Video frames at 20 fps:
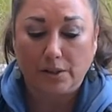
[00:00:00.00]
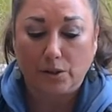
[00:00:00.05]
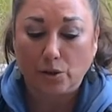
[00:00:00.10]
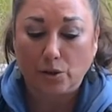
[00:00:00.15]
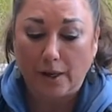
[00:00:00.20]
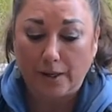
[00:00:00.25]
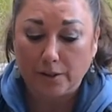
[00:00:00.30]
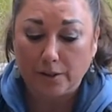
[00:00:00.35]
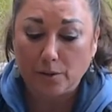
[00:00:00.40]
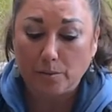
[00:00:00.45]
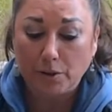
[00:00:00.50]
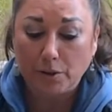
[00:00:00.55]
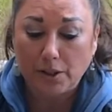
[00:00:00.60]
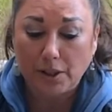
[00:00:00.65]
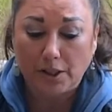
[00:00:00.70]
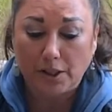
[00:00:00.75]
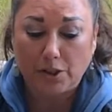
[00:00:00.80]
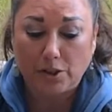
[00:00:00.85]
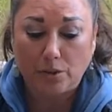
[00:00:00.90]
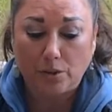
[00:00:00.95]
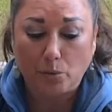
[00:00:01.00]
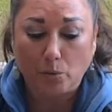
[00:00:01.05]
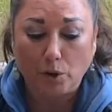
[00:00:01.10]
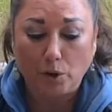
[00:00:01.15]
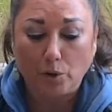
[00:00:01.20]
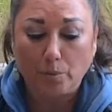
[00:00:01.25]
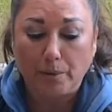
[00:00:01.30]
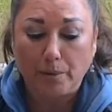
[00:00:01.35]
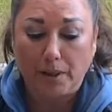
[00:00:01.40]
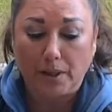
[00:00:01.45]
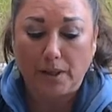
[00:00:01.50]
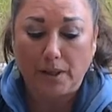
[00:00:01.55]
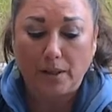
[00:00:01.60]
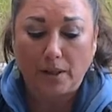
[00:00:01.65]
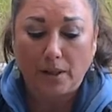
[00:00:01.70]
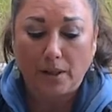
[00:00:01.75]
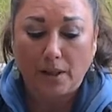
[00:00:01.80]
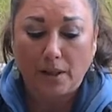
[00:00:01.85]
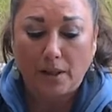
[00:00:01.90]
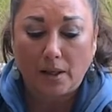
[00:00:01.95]
transmutation will be
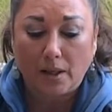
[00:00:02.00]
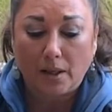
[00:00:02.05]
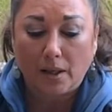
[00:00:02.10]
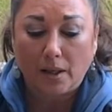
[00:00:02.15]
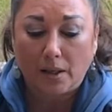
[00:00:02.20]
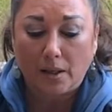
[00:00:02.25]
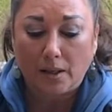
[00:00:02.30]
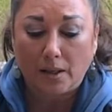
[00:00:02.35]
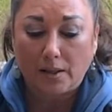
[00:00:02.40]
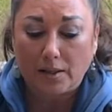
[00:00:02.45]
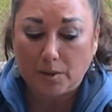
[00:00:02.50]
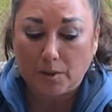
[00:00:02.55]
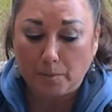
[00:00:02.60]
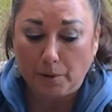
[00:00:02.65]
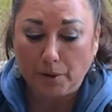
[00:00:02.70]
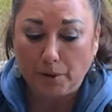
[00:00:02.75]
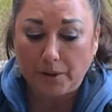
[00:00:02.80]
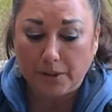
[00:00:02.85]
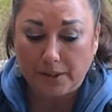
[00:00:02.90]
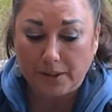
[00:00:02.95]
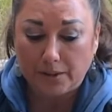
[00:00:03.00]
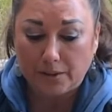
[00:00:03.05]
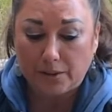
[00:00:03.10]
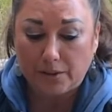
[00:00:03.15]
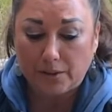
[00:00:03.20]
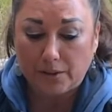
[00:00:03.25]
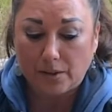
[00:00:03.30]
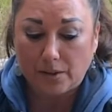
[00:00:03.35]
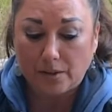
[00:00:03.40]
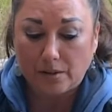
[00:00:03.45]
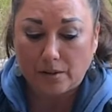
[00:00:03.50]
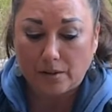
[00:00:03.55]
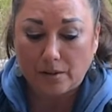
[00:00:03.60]
experienced.